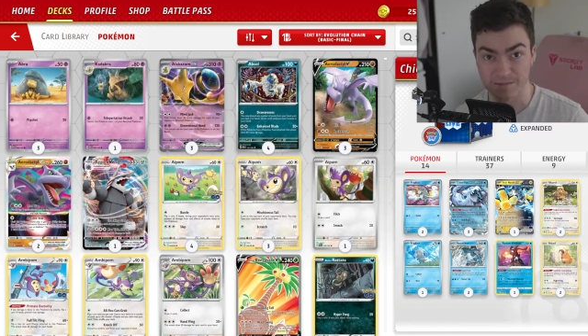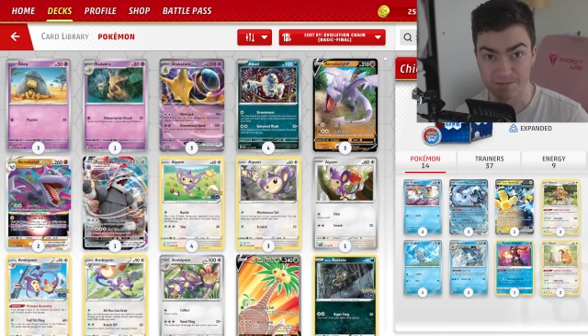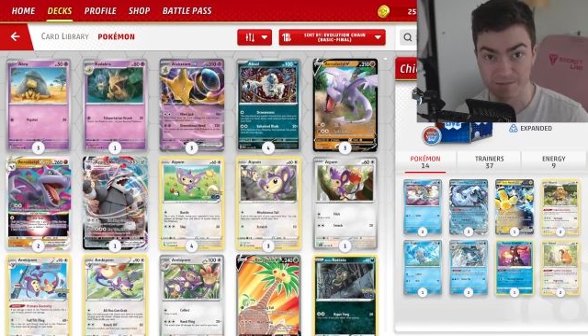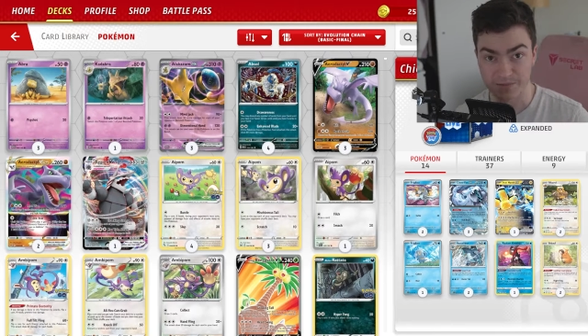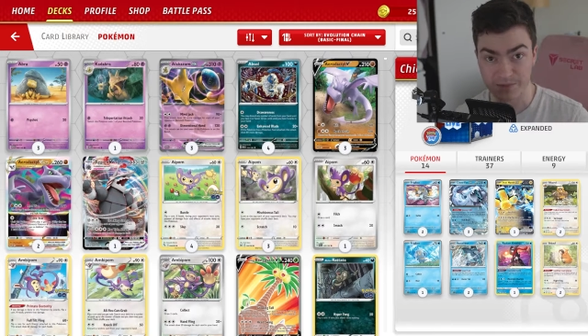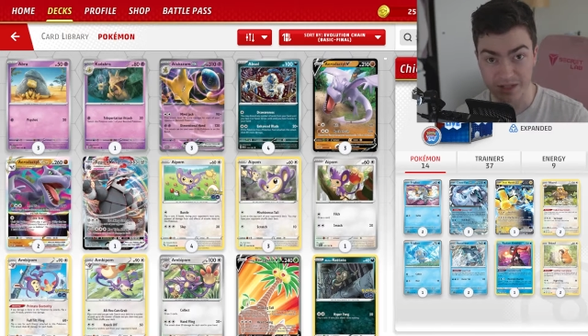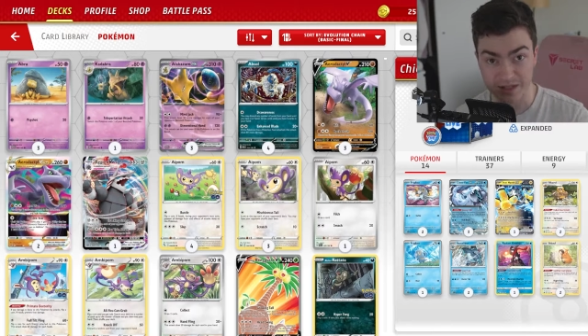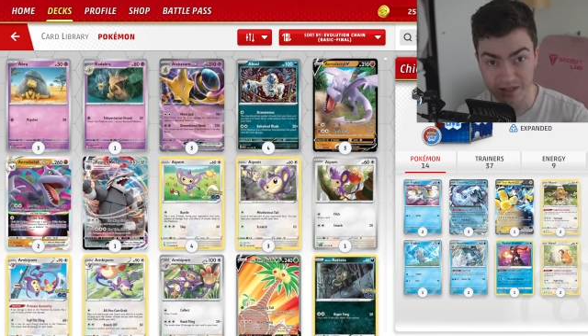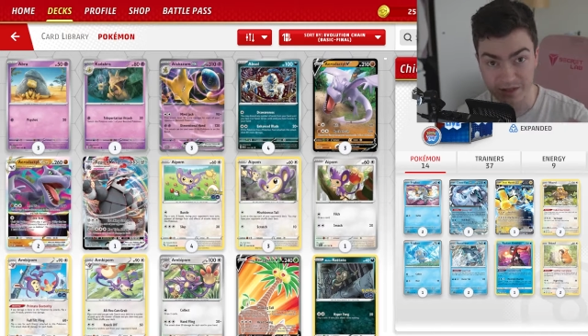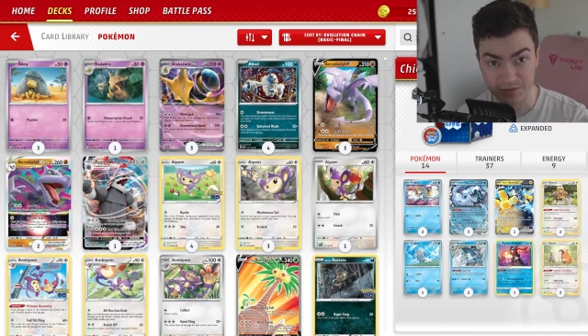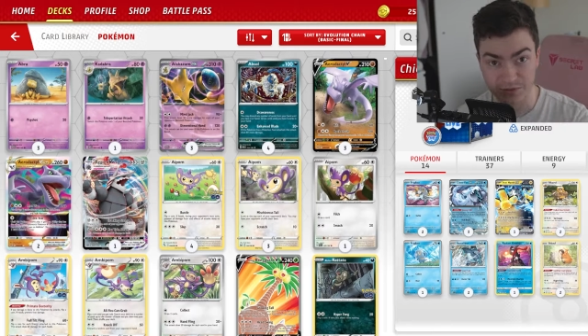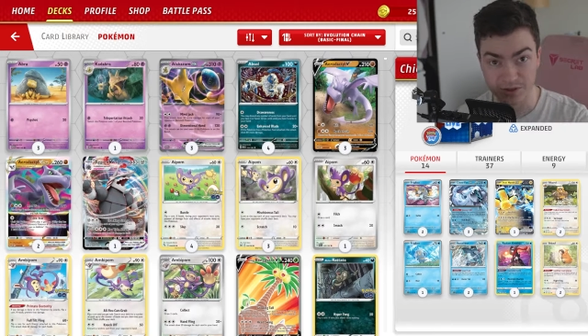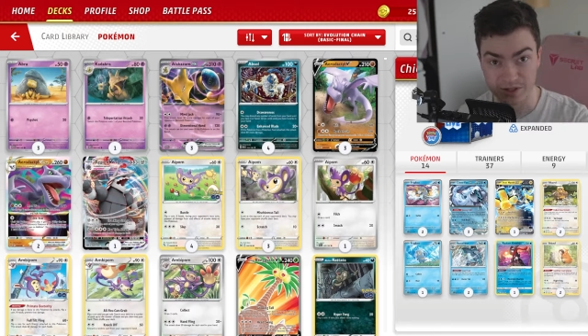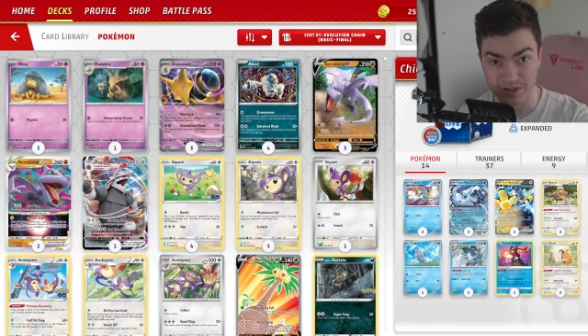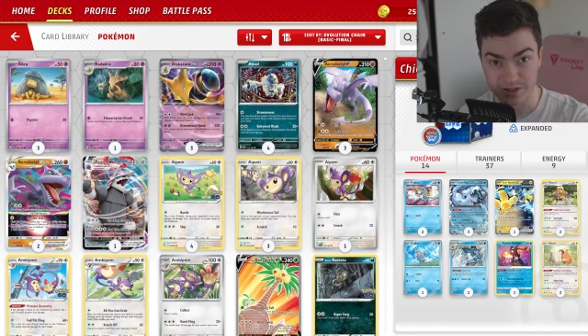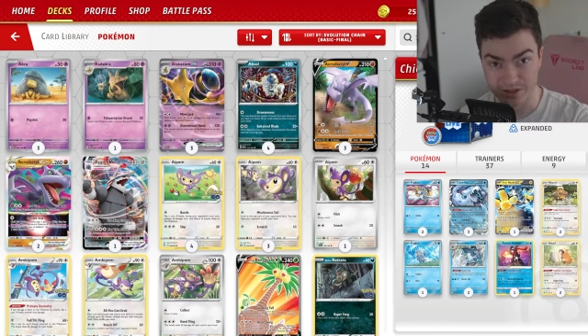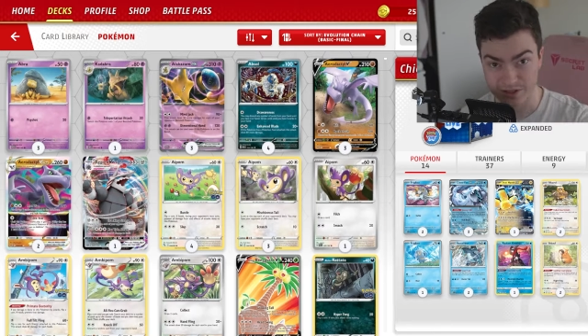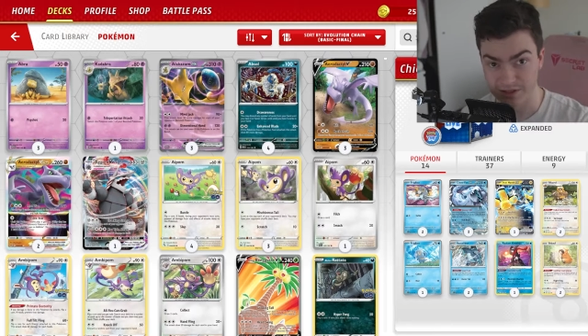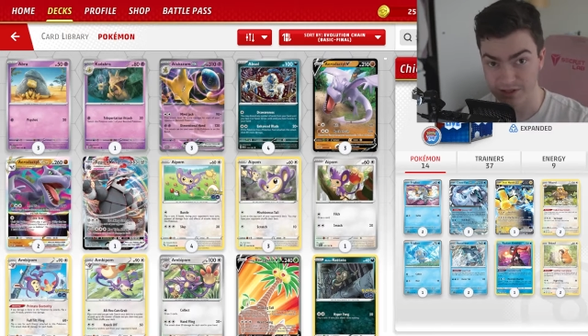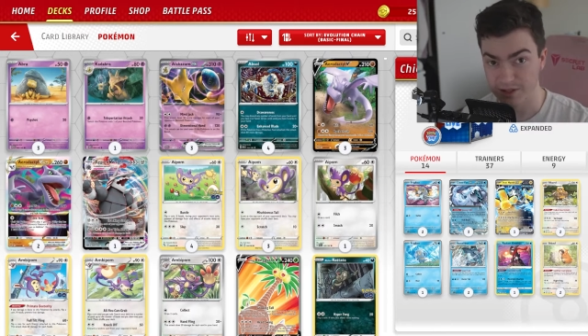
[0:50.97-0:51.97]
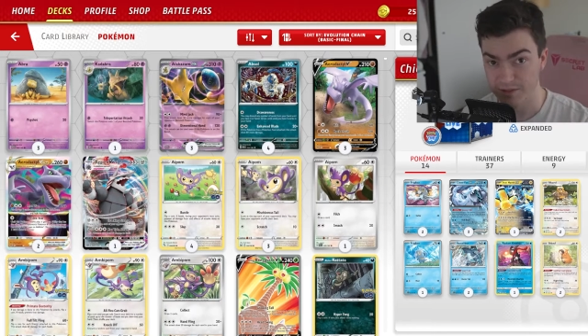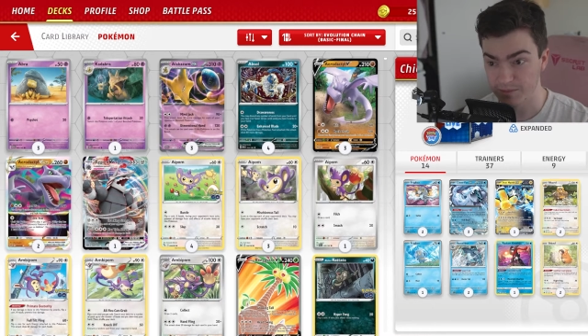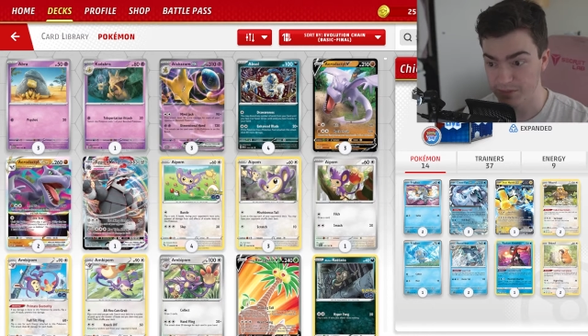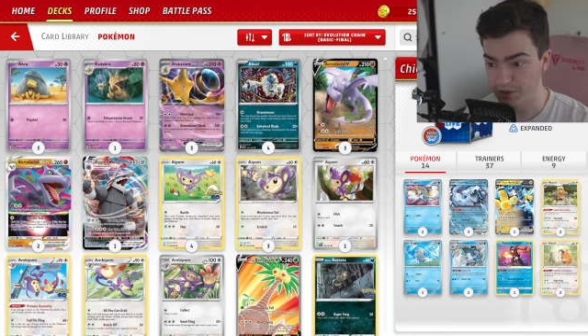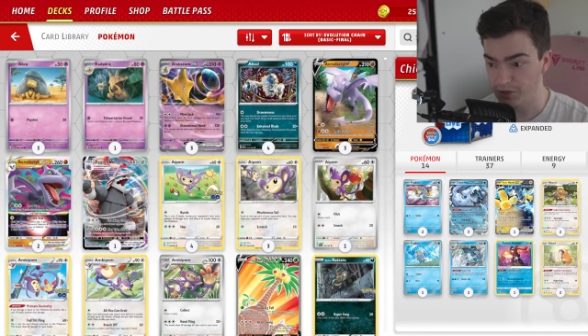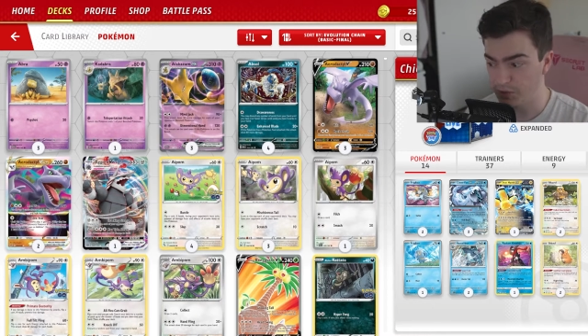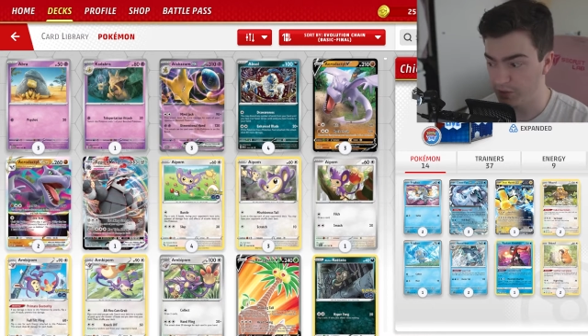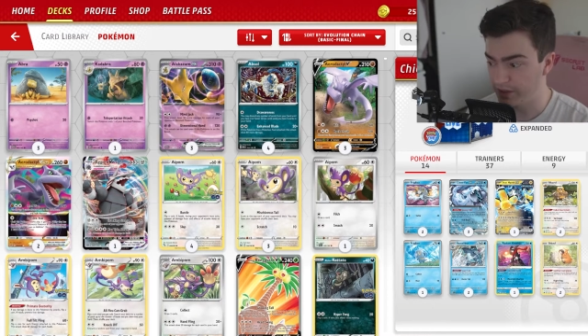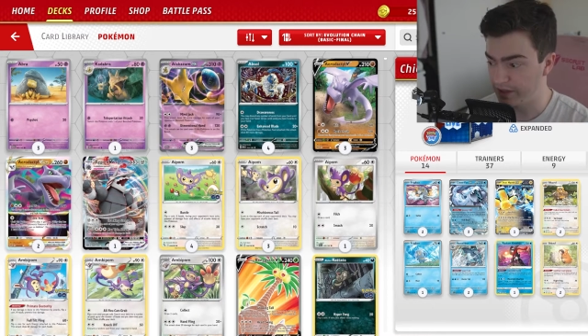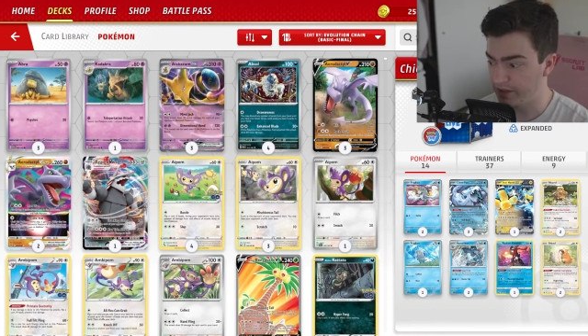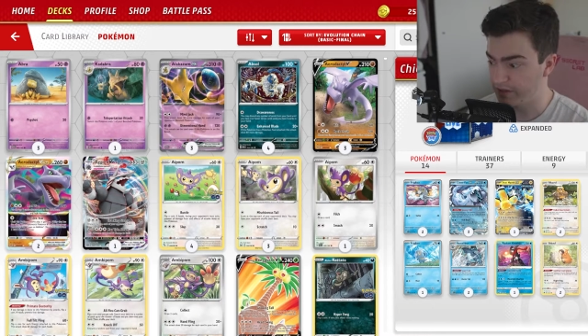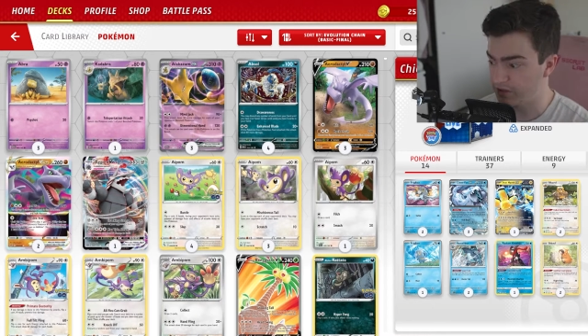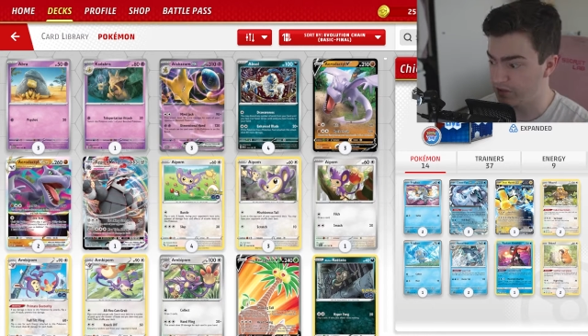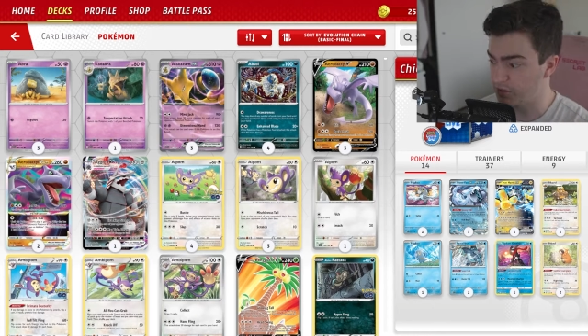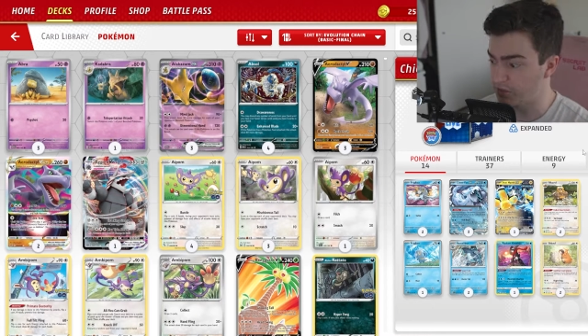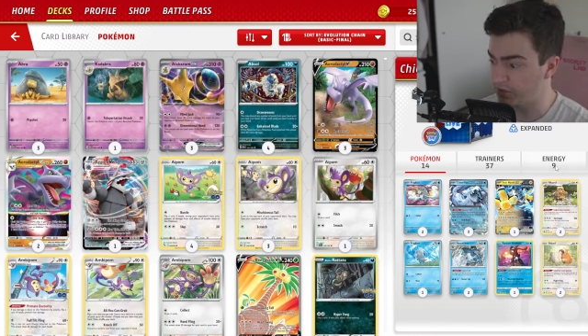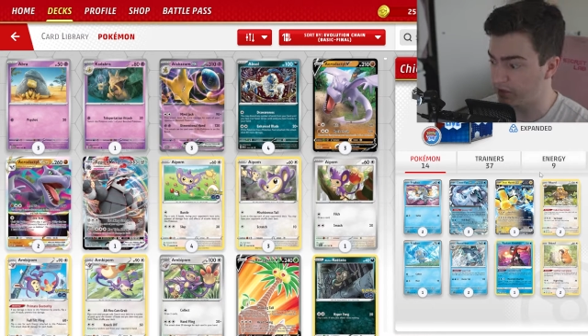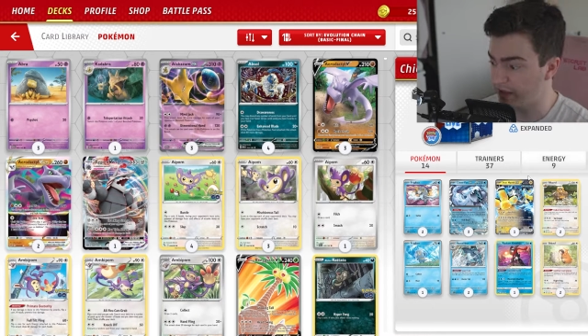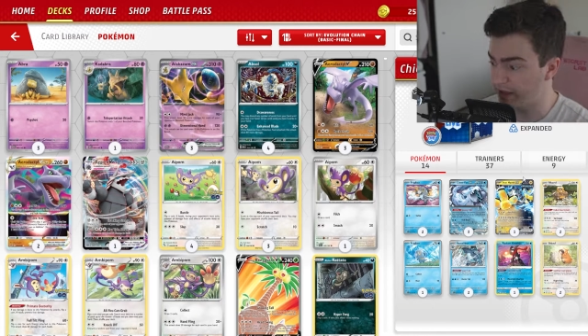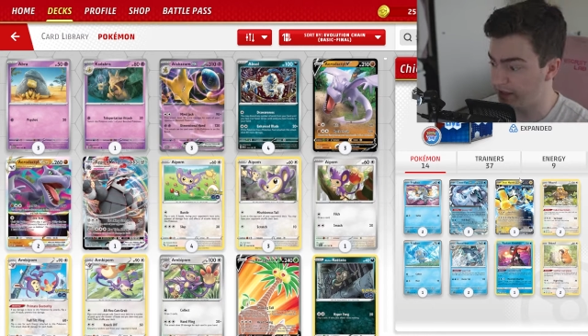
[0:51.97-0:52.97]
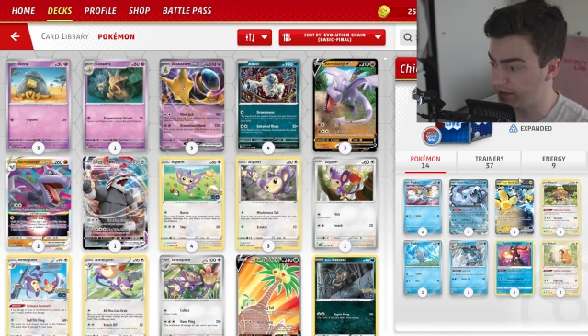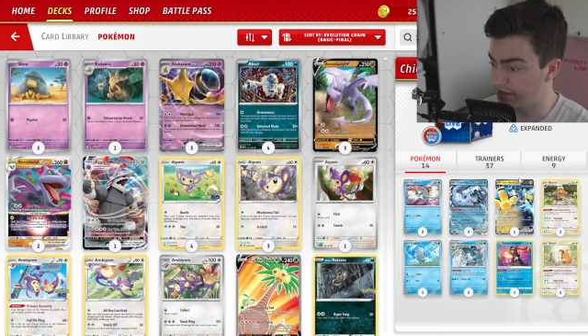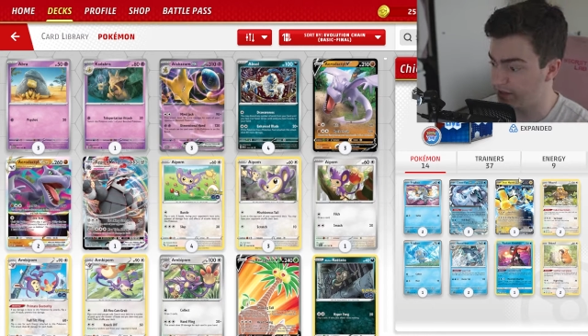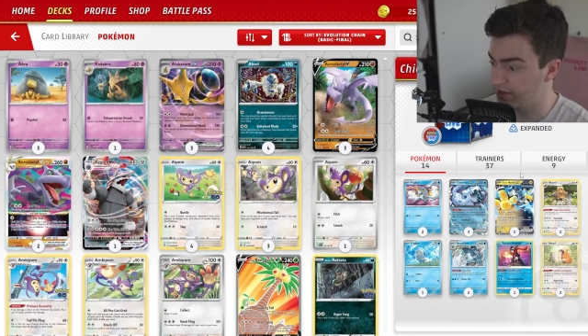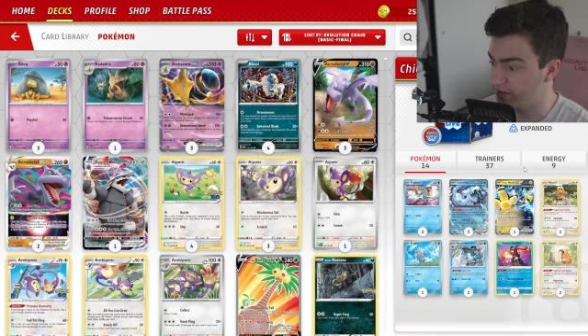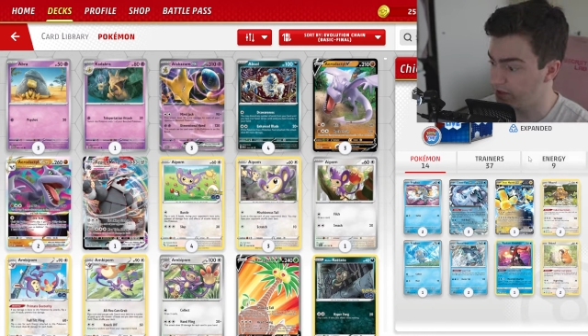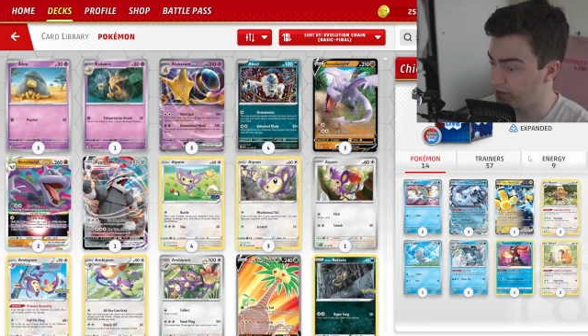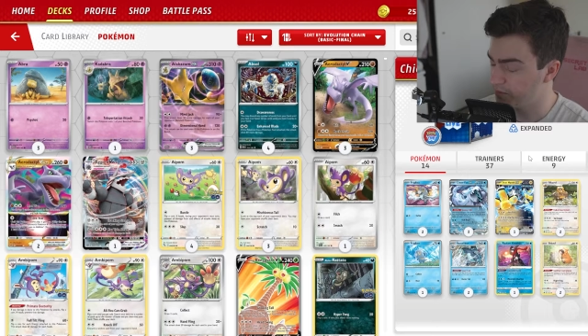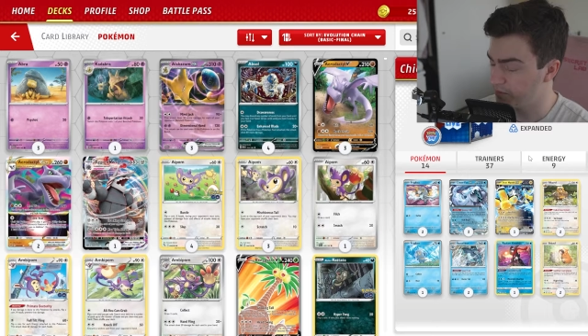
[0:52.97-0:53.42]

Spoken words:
the difference between the two lists,